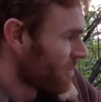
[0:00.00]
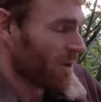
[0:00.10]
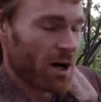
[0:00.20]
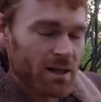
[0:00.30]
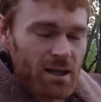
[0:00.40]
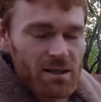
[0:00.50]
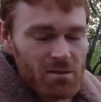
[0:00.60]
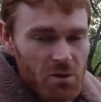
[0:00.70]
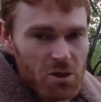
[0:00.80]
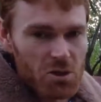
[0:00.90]
vine guards
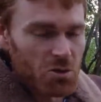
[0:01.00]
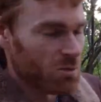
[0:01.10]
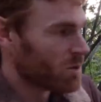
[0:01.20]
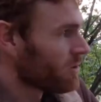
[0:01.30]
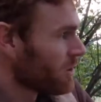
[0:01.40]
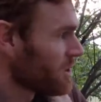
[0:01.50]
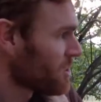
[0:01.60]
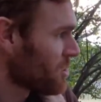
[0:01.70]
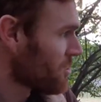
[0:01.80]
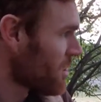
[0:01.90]
that are very durable, very
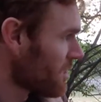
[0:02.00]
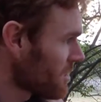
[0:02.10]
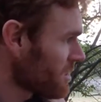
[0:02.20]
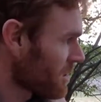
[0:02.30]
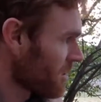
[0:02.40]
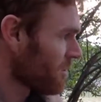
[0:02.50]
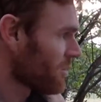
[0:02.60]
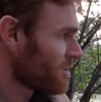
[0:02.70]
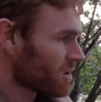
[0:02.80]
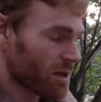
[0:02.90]
strong,
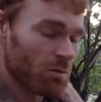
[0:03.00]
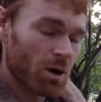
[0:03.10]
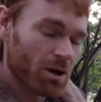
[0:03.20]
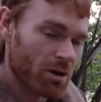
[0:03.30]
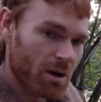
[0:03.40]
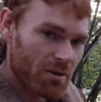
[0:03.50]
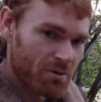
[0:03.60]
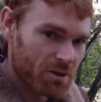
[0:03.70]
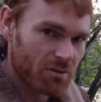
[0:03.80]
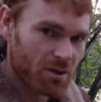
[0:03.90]
so they won't go
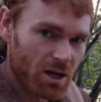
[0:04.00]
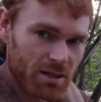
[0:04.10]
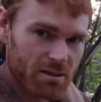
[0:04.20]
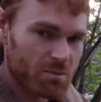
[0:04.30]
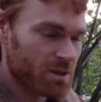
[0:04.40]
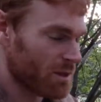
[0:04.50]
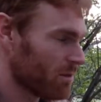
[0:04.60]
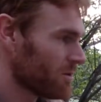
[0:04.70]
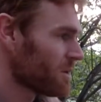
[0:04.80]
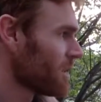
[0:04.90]
after the vines
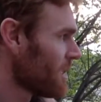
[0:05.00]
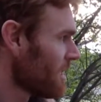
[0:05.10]
themselves.